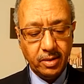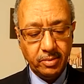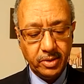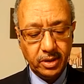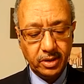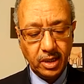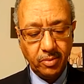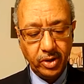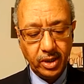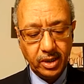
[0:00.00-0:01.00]
Mr.
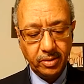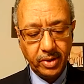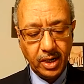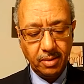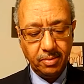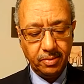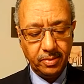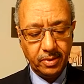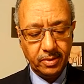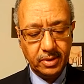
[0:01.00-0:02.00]
Samuel Gebrab,
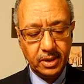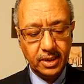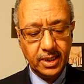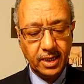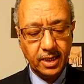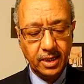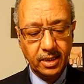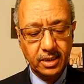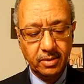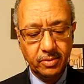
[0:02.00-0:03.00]
Mr. Daniel
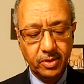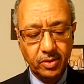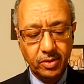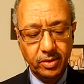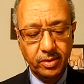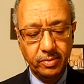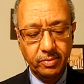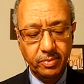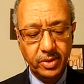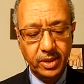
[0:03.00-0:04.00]
Tamno,
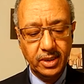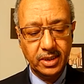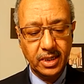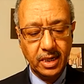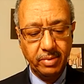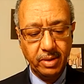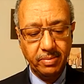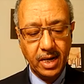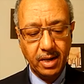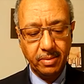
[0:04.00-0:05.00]
Ms.
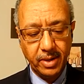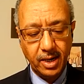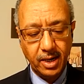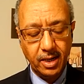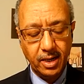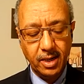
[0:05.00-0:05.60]
Ababa Abraha,